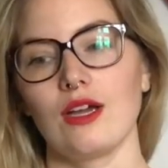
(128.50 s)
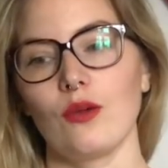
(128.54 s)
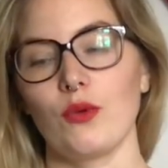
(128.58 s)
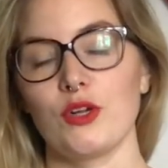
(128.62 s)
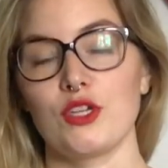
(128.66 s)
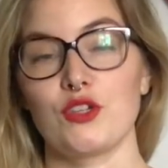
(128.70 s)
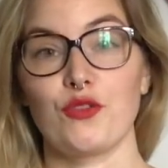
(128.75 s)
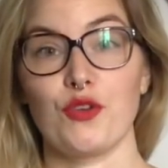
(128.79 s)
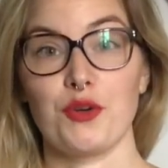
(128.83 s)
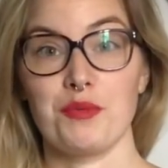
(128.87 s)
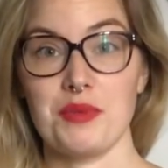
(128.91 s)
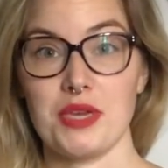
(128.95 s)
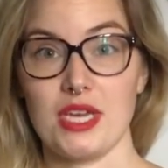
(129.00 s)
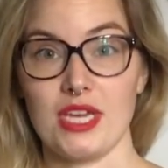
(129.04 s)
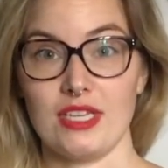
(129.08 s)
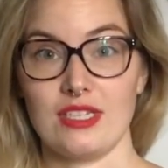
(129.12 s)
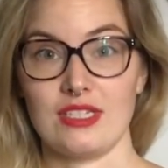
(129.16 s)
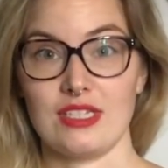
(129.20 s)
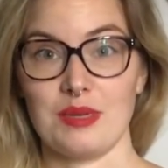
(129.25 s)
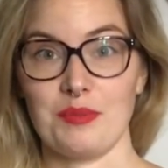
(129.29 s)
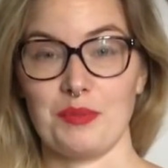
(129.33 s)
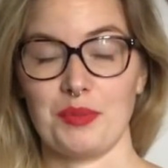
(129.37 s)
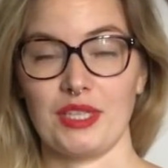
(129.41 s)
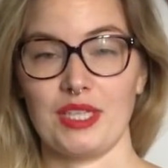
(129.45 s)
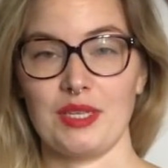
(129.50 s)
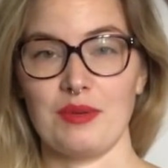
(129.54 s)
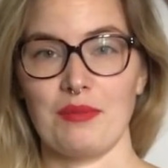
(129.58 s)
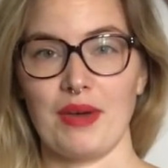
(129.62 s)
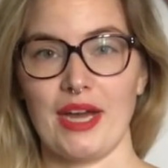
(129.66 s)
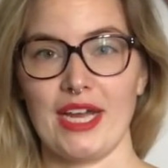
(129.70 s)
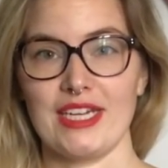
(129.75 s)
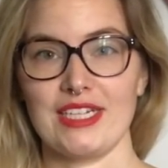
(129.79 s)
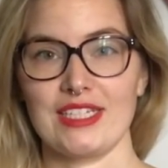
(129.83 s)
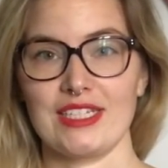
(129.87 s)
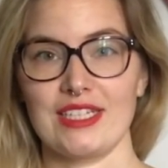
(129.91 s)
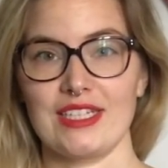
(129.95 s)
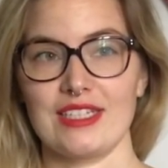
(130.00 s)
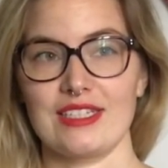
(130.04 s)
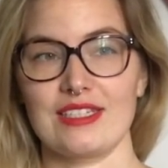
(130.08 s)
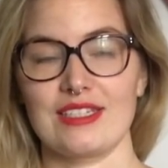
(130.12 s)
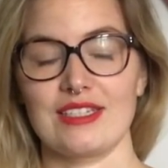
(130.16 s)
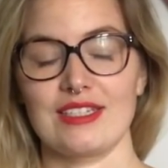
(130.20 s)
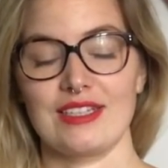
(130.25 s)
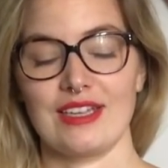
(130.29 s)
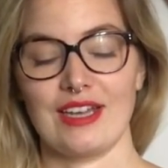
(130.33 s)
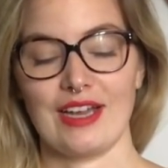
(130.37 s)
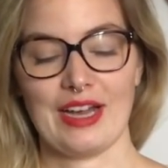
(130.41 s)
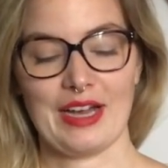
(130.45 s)
which for me is simple and
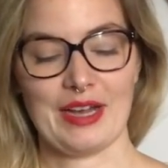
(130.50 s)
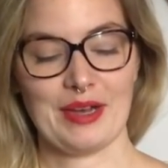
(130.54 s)
mindless.